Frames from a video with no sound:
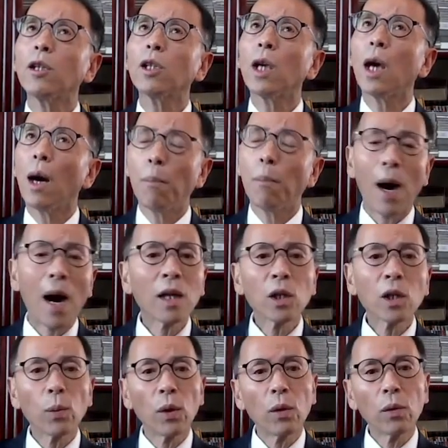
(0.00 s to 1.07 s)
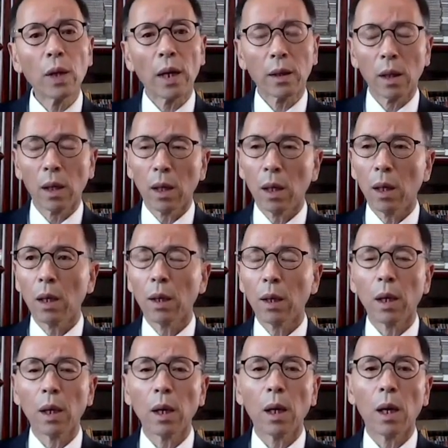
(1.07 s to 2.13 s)
is possible that
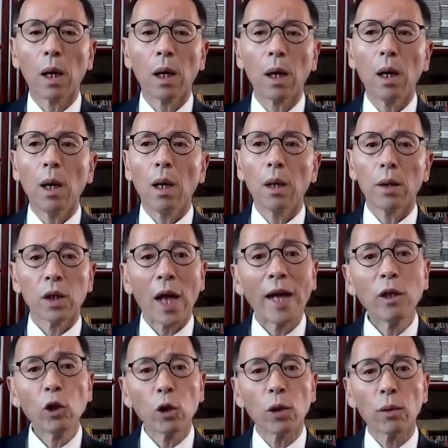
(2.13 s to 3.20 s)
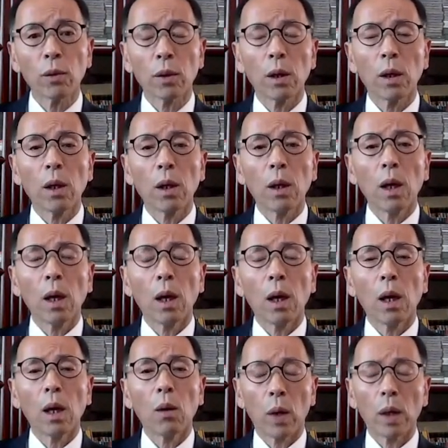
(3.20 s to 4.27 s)
the tension
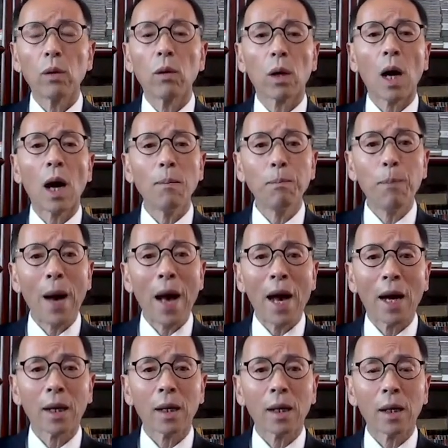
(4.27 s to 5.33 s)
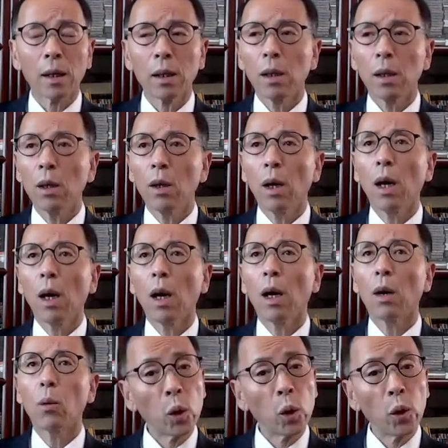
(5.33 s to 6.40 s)
will come back
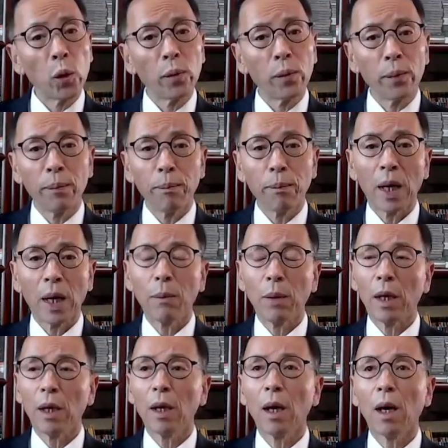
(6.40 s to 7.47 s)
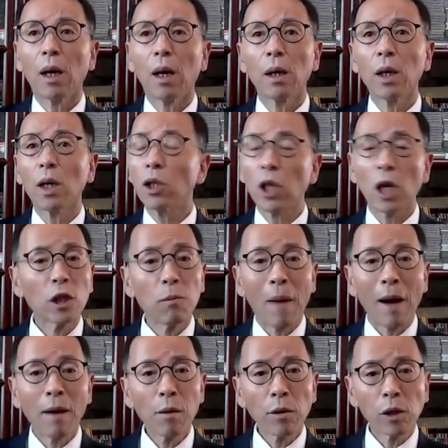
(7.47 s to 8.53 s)
reasonably soon, maybe in
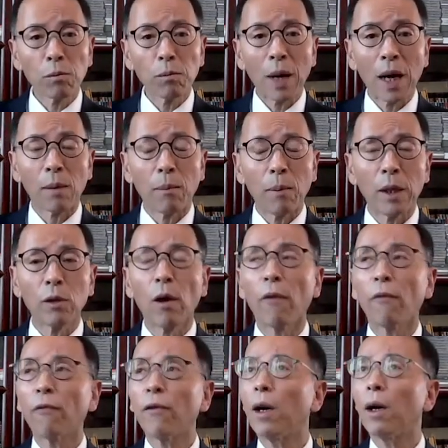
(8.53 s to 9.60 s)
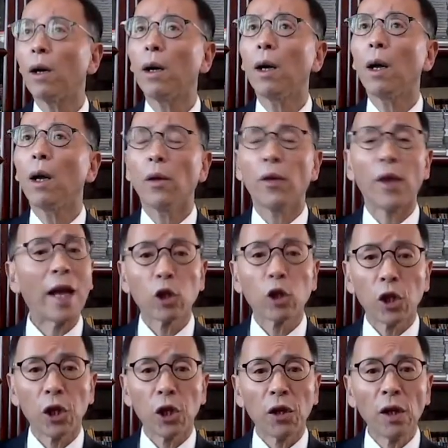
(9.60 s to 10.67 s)
6 months, by the middle of
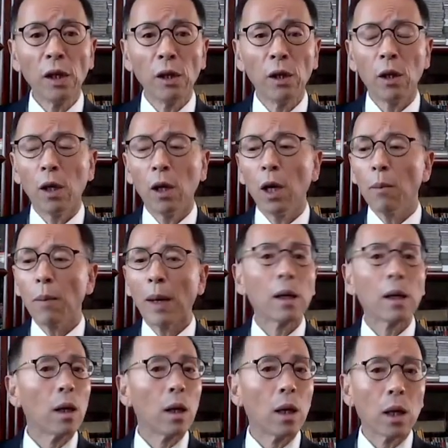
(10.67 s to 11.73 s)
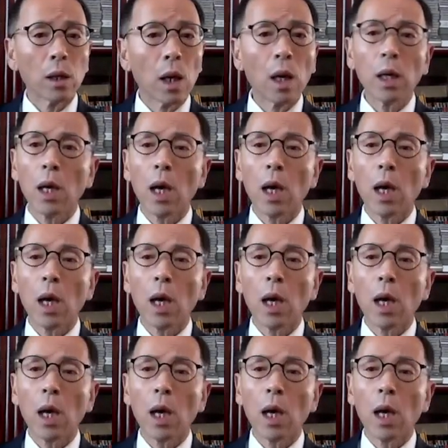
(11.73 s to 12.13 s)
next year. But